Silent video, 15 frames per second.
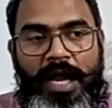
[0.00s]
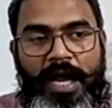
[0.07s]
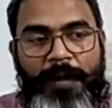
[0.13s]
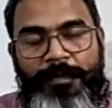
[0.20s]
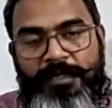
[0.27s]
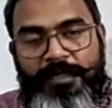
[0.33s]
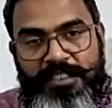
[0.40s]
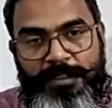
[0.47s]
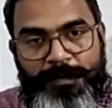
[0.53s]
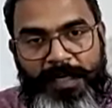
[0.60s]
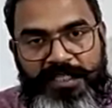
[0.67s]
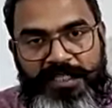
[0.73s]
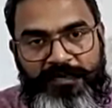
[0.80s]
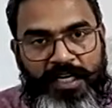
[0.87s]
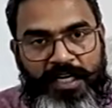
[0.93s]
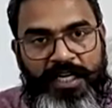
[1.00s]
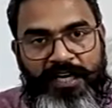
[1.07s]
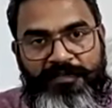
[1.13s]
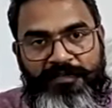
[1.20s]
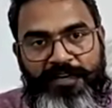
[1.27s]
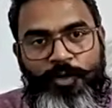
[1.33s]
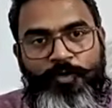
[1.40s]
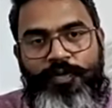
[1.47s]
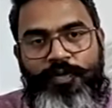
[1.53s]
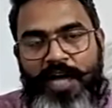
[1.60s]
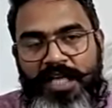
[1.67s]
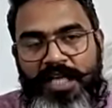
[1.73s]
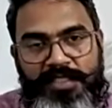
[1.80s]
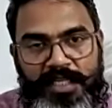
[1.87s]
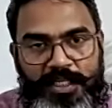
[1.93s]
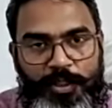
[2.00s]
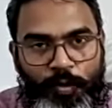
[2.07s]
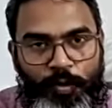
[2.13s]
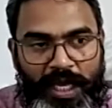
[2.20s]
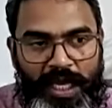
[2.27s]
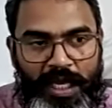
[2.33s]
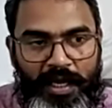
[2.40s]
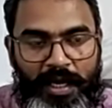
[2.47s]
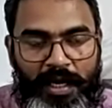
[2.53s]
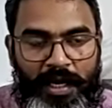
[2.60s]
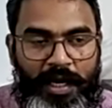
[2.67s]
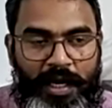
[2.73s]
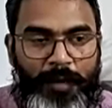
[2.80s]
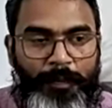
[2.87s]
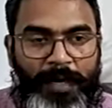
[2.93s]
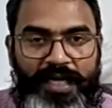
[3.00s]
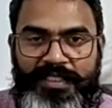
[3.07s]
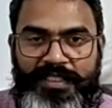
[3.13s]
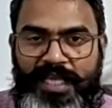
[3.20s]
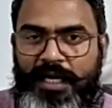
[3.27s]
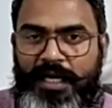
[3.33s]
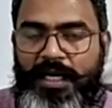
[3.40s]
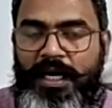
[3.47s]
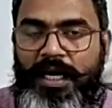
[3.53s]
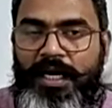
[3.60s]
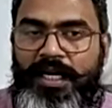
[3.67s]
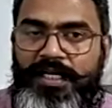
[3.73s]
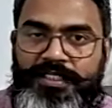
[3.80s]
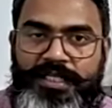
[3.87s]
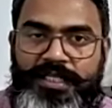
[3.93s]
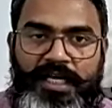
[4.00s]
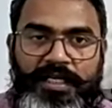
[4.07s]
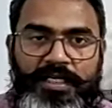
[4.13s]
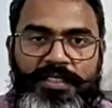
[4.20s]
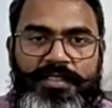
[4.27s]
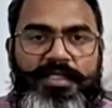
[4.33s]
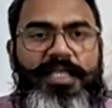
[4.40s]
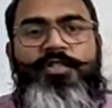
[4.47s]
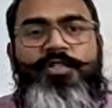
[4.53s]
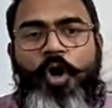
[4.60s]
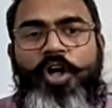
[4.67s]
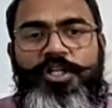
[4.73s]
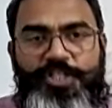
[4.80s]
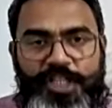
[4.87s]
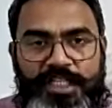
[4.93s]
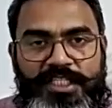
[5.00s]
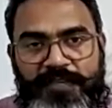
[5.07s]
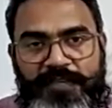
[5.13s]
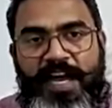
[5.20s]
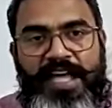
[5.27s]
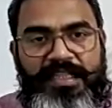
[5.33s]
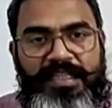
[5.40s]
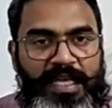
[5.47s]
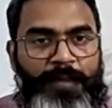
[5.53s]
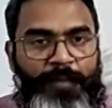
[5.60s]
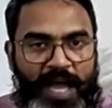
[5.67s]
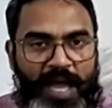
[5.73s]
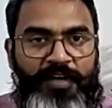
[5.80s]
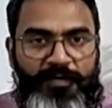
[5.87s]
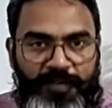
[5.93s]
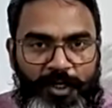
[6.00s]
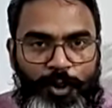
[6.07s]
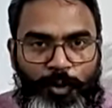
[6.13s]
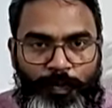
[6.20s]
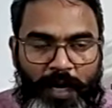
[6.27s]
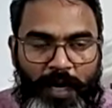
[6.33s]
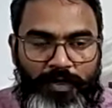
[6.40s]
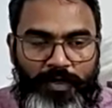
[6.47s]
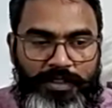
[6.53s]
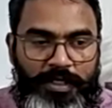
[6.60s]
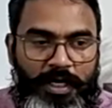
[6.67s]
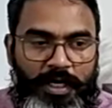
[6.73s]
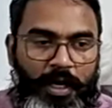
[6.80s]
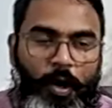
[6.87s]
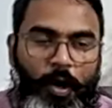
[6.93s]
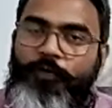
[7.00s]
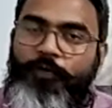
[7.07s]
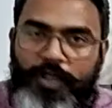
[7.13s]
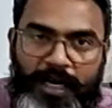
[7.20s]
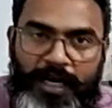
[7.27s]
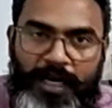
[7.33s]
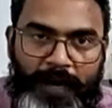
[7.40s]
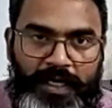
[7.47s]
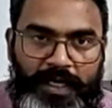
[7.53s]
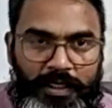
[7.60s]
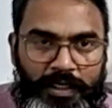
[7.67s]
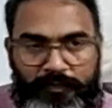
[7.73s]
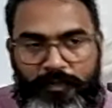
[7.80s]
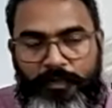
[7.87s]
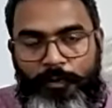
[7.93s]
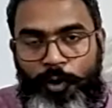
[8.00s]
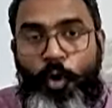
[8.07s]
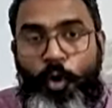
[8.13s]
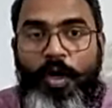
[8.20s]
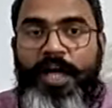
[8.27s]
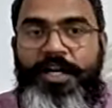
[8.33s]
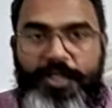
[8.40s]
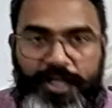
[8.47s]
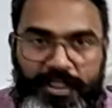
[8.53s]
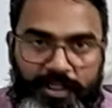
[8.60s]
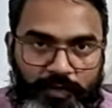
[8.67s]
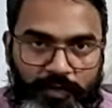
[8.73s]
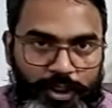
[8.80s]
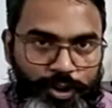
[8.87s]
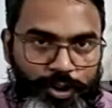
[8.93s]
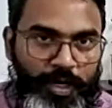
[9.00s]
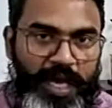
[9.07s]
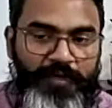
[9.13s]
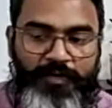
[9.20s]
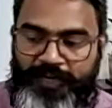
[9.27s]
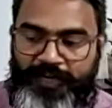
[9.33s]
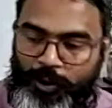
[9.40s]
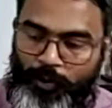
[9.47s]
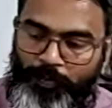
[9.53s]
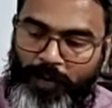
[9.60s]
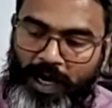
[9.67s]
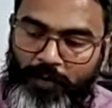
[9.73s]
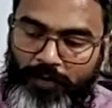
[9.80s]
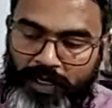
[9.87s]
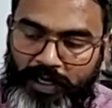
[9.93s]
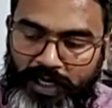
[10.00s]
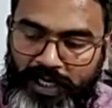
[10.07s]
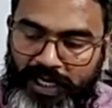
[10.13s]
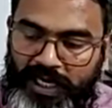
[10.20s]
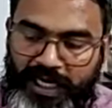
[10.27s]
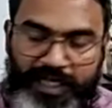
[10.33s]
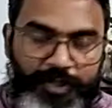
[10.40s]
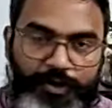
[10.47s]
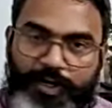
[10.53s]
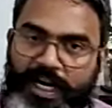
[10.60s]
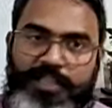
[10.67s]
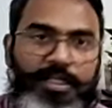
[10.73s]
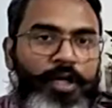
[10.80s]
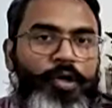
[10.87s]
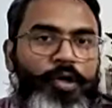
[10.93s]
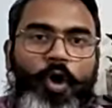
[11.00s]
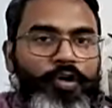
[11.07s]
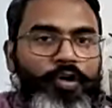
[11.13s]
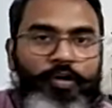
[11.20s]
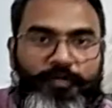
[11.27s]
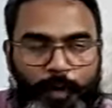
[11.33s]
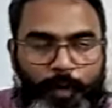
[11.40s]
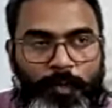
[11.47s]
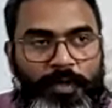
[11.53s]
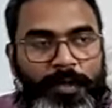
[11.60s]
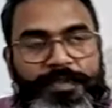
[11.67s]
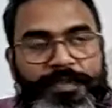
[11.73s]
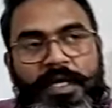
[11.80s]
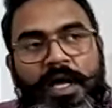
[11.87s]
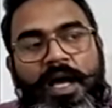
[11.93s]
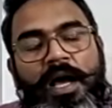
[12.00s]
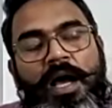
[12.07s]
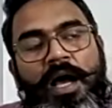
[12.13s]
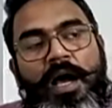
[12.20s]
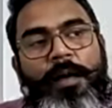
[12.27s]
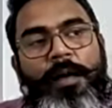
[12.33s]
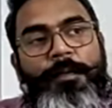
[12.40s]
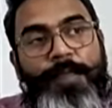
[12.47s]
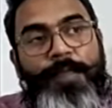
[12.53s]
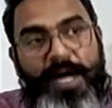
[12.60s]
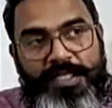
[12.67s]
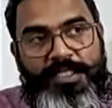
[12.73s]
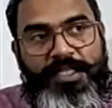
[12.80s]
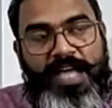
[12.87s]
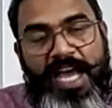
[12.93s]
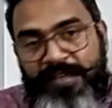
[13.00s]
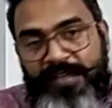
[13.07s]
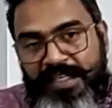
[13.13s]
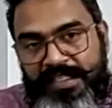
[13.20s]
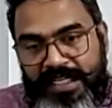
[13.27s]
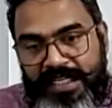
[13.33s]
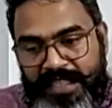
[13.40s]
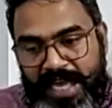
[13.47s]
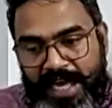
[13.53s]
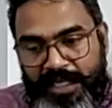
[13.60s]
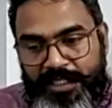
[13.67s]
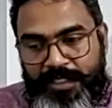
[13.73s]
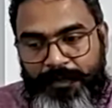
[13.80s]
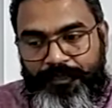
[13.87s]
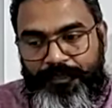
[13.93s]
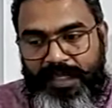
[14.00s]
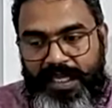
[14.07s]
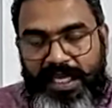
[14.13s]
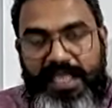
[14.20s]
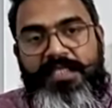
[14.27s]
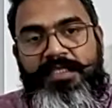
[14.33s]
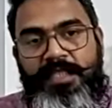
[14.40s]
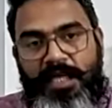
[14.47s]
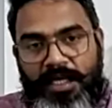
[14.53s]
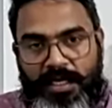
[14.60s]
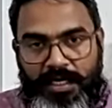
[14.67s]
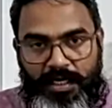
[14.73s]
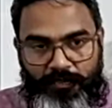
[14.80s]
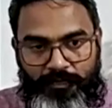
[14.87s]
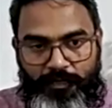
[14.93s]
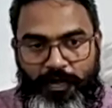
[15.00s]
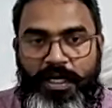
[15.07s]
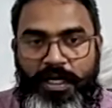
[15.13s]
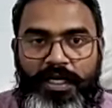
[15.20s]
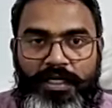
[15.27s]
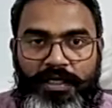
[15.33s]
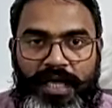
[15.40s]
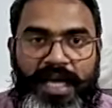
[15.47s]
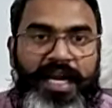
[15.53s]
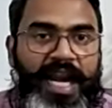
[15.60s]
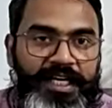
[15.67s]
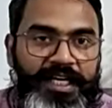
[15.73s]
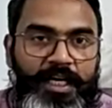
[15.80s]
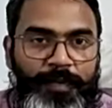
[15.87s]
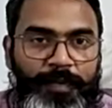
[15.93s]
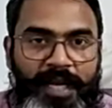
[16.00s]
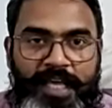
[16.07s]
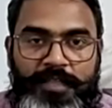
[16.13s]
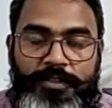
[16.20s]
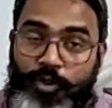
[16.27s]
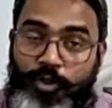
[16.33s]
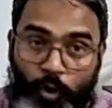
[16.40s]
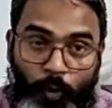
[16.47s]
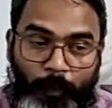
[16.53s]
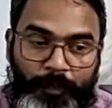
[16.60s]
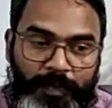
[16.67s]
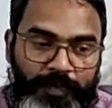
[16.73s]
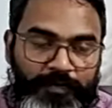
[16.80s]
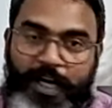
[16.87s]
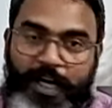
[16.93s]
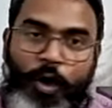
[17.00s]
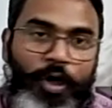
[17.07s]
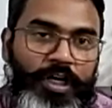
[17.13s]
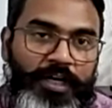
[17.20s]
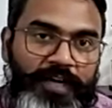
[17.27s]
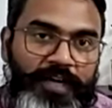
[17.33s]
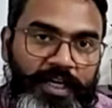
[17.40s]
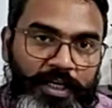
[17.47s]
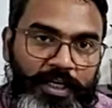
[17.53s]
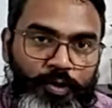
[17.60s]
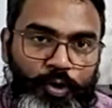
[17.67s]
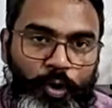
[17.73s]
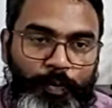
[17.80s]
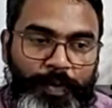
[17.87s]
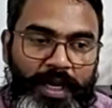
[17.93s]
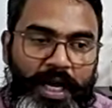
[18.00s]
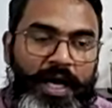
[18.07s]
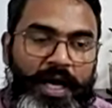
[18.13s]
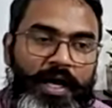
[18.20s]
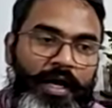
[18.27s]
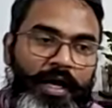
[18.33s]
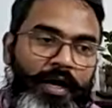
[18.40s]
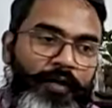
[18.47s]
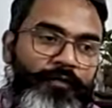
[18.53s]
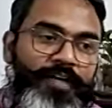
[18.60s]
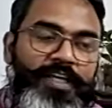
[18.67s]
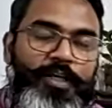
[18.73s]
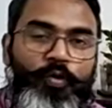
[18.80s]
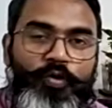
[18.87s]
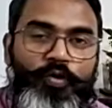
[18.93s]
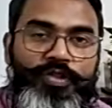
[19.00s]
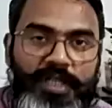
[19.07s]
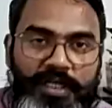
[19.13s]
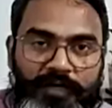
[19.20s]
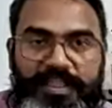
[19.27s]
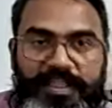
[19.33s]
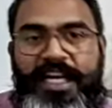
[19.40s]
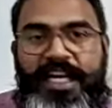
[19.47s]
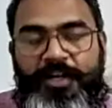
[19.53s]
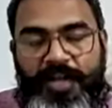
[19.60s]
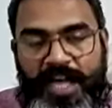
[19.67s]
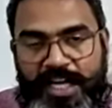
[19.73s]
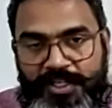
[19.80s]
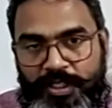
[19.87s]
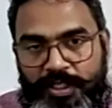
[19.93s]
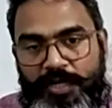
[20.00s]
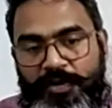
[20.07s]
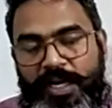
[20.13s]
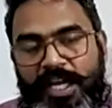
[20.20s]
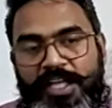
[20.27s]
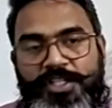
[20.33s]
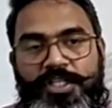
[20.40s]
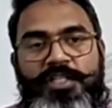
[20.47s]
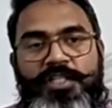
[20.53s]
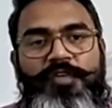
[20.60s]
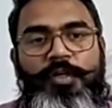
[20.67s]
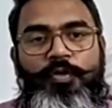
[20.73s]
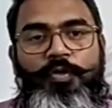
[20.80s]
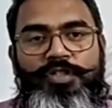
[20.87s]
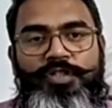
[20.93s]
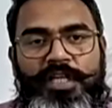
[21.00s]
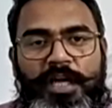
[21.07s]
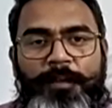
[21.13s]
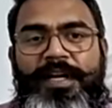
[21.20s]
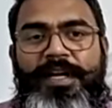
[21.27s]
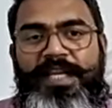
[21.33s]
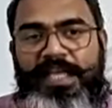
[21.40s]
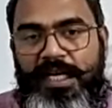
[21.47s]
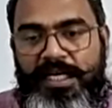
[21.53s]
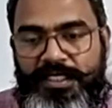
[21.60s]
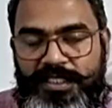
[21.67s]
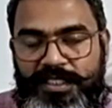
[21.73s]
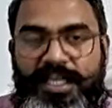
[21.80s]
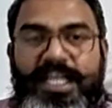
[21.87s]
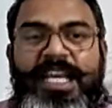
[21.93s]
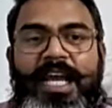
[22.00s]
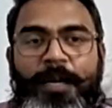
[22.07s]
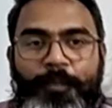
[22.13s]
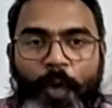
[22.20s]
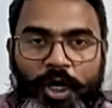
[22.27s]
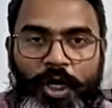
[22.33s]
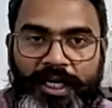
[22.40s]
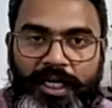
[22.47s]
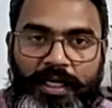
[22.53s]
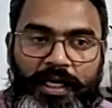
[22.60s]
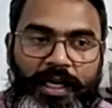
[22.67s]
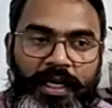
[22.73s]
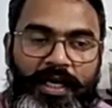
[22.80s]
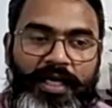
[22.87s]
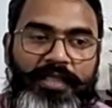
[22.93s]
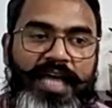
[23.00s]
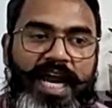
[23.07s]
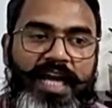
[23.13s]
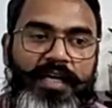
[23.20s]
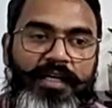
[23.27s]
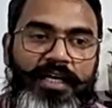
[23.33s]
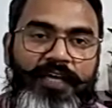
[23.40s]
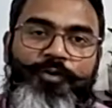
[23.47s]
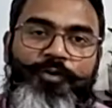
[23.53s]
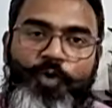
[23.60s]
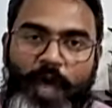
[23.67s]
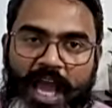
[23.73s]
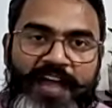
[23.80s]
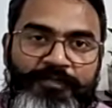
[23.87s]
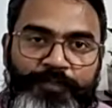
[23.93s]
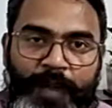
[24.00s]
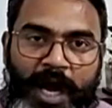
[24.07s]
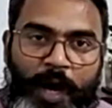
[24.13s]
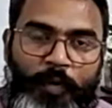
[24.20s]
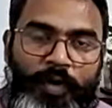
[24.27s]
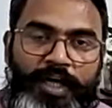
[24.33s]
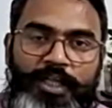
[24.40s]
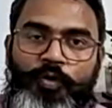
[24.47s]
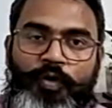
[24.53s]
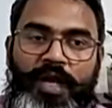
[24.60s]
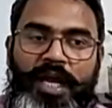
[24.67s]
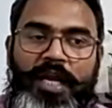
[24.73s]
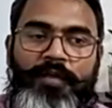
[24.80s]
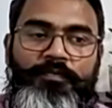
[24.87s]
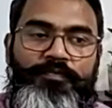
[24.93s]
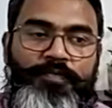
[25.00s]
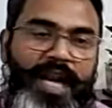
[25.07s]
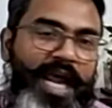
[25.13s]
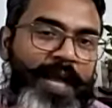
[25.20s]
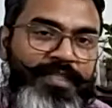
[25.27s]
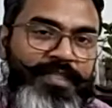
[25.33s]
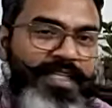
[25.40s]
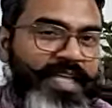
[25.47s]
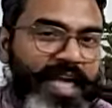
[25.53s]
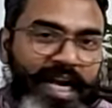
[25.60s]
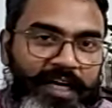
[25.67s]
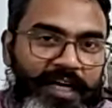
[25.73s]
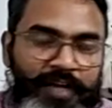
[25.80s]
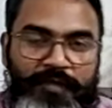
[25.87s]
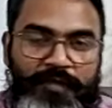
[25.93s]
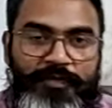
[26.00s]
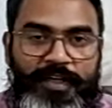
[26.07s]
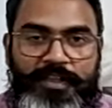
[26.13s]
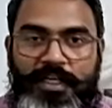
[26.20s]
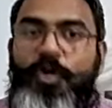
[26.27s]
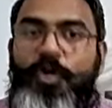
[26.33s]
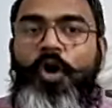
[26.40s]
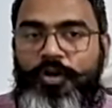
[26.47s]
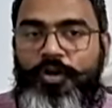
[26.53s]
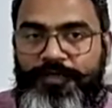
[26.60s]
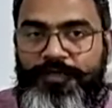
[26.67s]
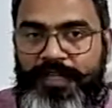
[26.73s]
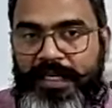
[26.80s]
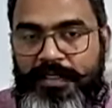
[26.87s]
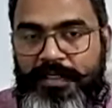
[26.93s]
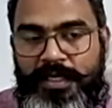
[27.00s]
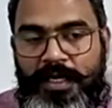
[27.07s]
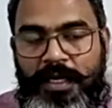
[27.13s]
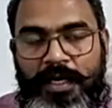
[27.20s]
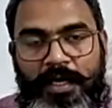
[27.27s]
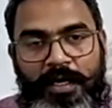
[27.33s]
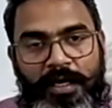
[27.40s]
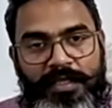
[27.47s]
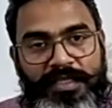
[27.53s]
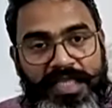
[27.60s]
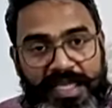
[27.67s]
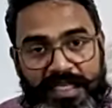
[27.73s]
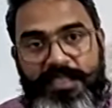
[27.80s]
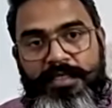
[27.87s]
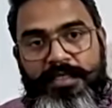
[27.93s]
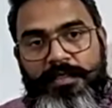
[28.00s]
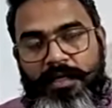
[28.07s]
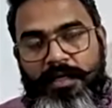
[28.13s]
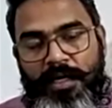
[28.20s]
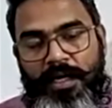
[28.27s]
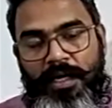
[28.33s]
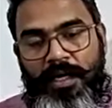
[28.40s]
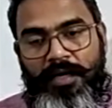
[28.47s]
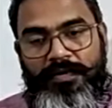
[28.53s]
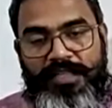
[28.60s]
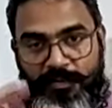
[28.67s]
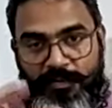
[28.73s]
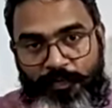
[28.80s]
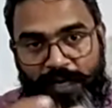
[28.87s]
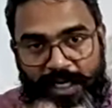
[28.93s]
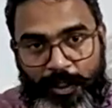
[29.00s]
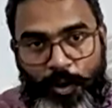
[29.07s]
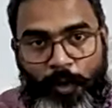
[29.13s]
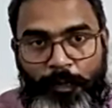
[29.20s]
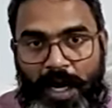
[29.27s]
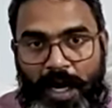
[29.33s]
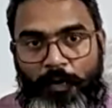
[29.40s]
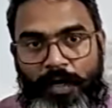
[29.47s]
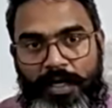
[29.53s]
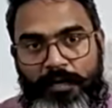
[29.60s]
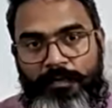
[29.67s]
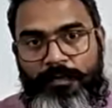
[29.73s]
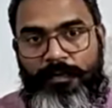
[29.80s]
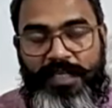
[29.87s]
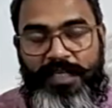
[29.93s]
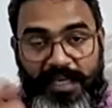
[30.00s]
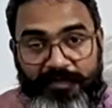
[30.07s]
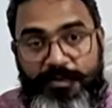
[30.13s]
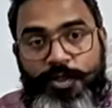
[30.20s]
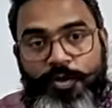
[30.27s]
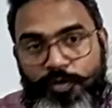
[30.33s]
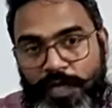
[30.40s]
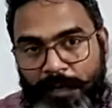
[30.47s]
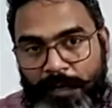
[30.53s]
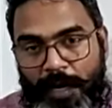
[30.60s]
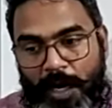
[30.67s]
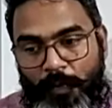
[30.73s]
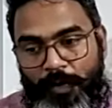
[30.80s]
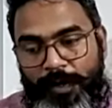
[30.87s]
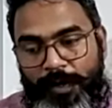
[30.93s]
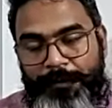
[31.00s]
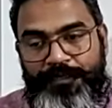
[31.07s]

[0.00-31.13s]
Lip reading: I'm specifically referring to France and UK, but their current status does not justify them having veto powers. Or for that matter, no country in the world should have a veto power. It creates a lot of problems. But having said that, is the world an ideal place? No, we are not living in a utopia. We use that within international relations, we use the term realist, real politics. That if you have power, you can perhaps get away with a lot of things. This veto power gives you that power.